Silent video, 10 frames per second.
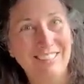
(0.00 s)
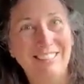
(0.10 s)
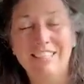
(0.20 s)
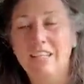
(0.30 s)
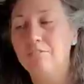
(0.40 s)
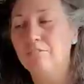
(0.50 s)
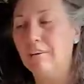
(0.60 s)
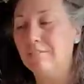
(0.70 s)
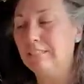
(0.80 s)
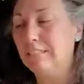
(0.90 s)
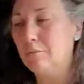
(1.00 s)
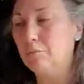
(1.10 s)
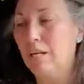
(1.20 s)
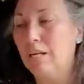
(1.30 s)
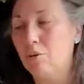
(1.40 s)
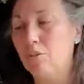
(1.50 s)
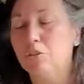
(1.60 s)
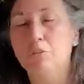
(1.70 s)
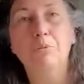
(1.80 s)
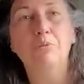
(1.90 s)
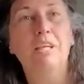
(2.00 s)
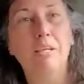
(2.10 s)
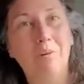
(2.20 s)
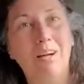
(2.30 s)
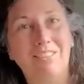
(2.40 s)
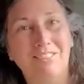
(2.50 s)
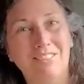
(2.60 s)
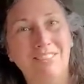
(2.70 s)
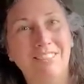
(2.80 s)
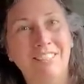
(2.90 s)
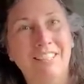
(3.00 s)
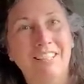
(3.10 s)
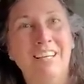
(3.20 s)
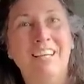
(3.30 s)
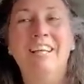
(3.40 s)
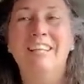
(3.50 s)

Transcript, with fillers: instead of having to keep track of all the little butane bottles. Okay.